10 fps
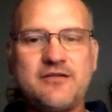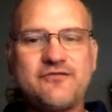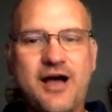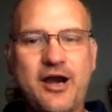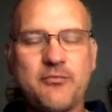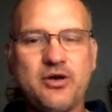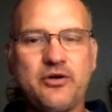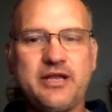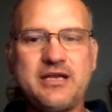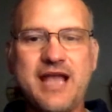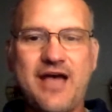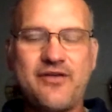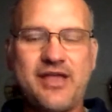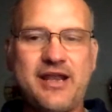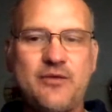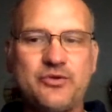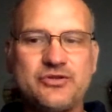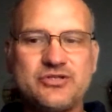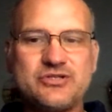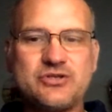fire building, navigating with the
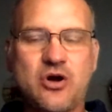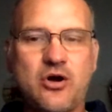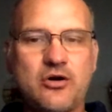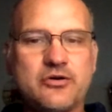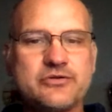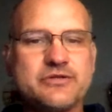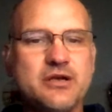stars,